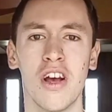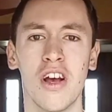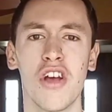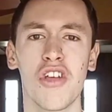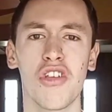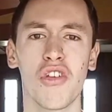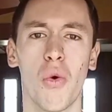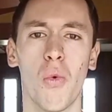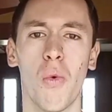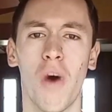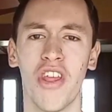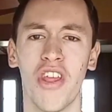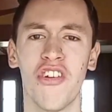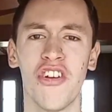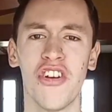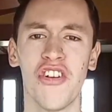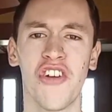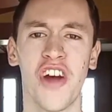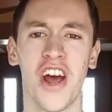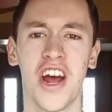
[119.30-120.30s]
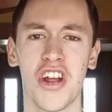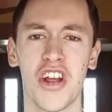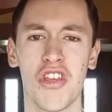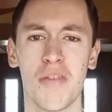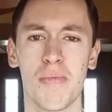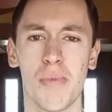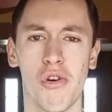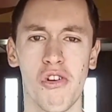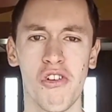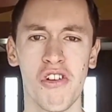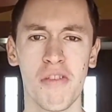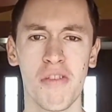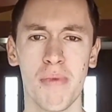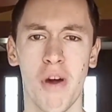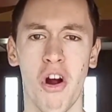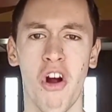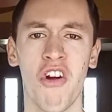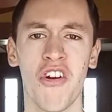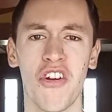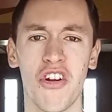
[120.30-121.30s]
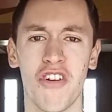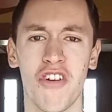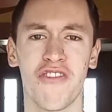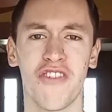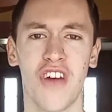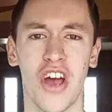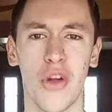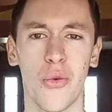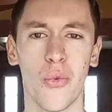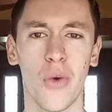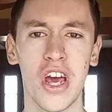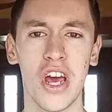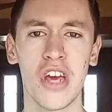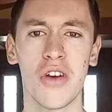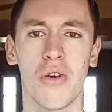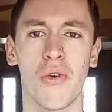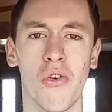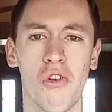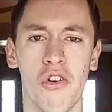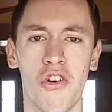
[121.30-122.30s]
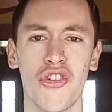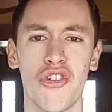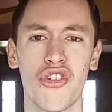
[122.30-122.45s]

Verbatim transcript: So whether you're at a sports bar near Fenway or